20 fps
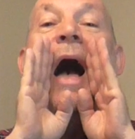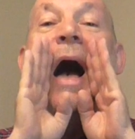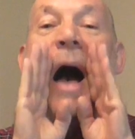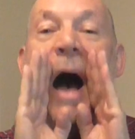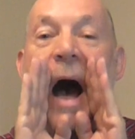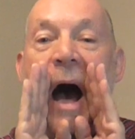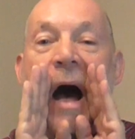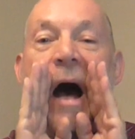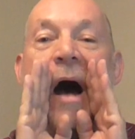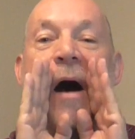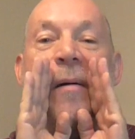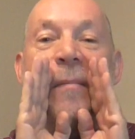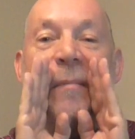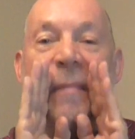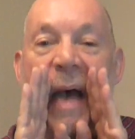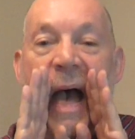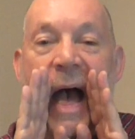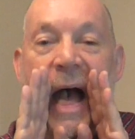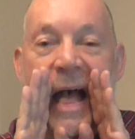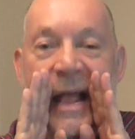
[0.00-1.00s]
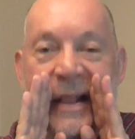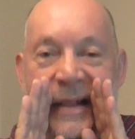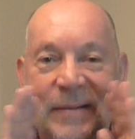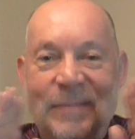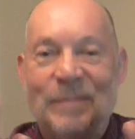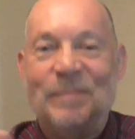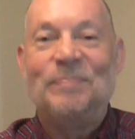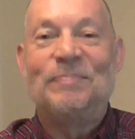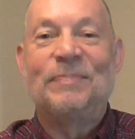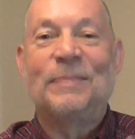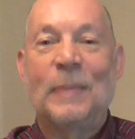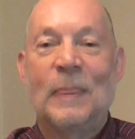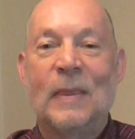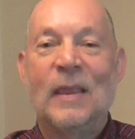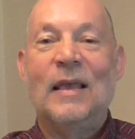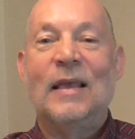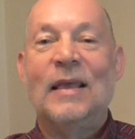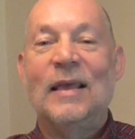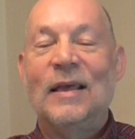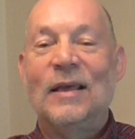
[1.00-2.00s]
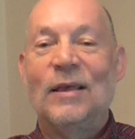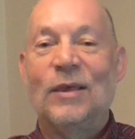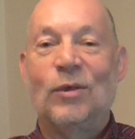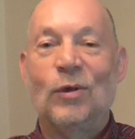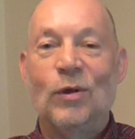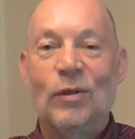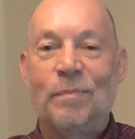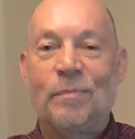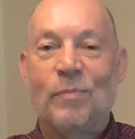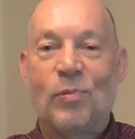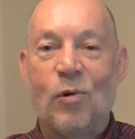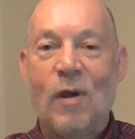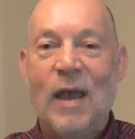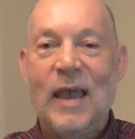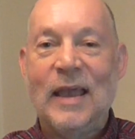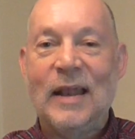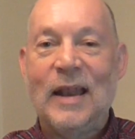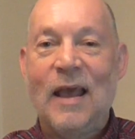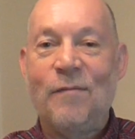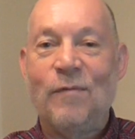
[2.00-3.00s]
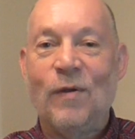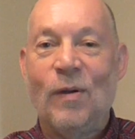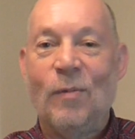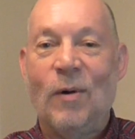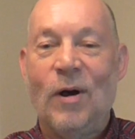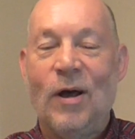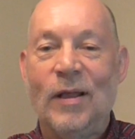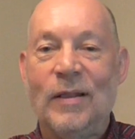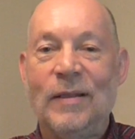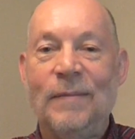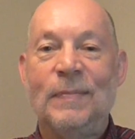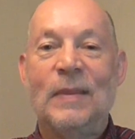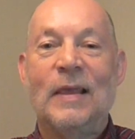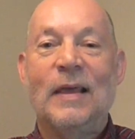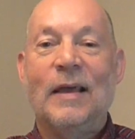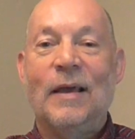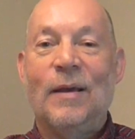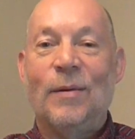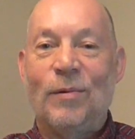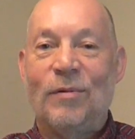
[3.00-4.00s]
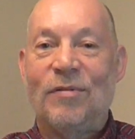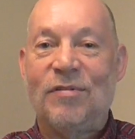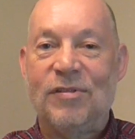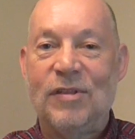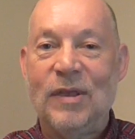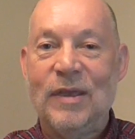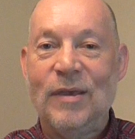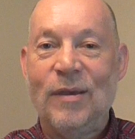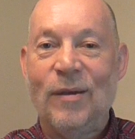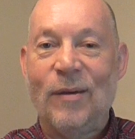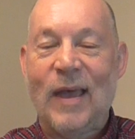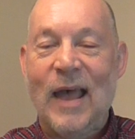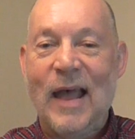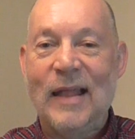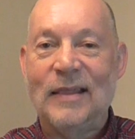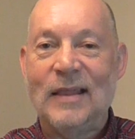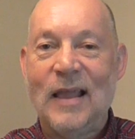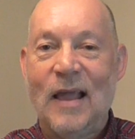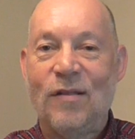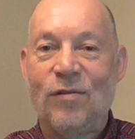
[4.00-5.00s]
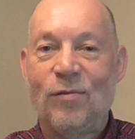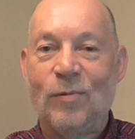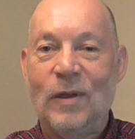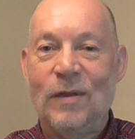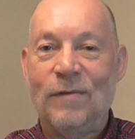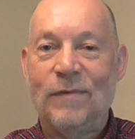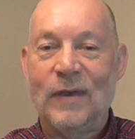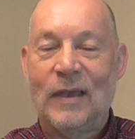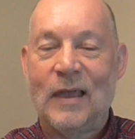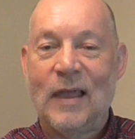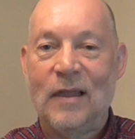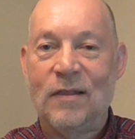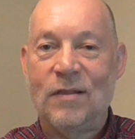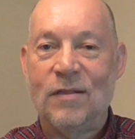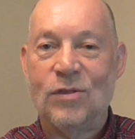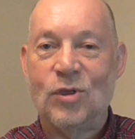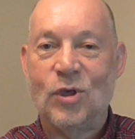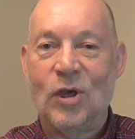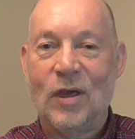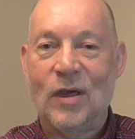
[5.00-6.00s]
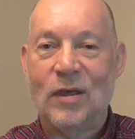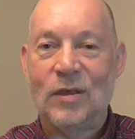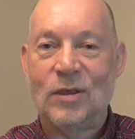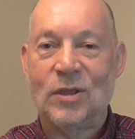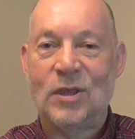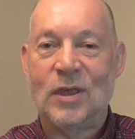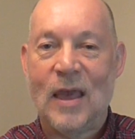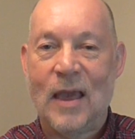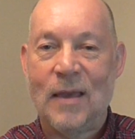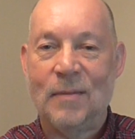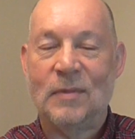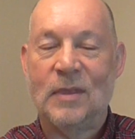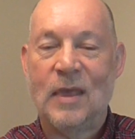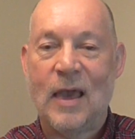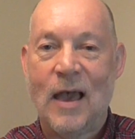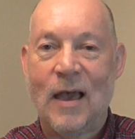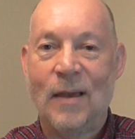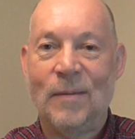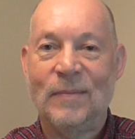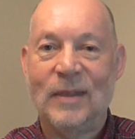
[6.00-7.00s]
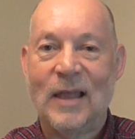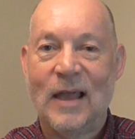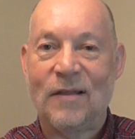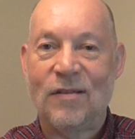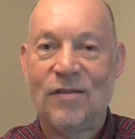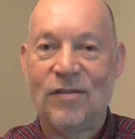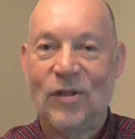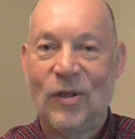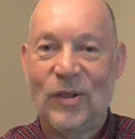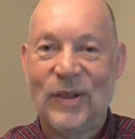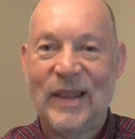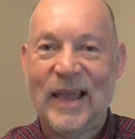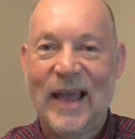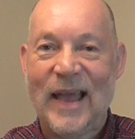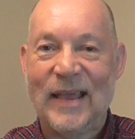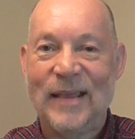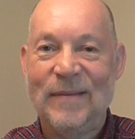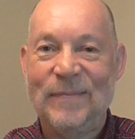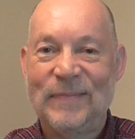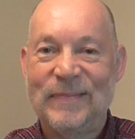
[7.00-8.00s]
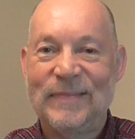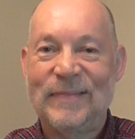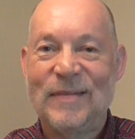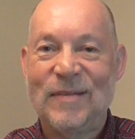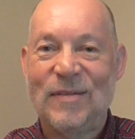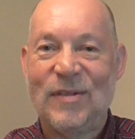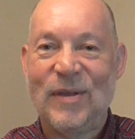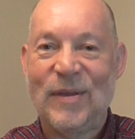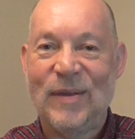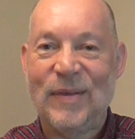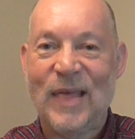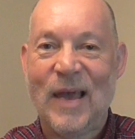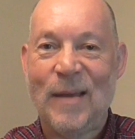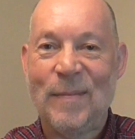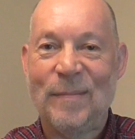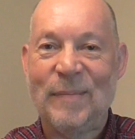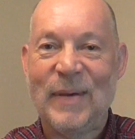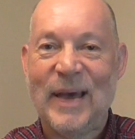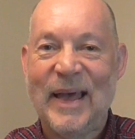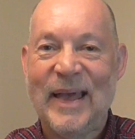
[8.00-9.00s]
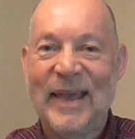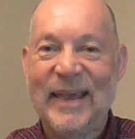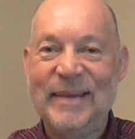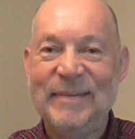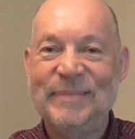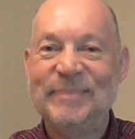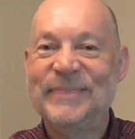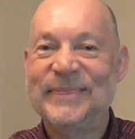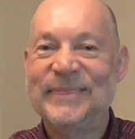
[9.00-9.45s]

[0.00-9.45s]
Amen. Good praying, everyone. We'll see you again next week for Kidz Church, same time next Sunday. See you then. Bye.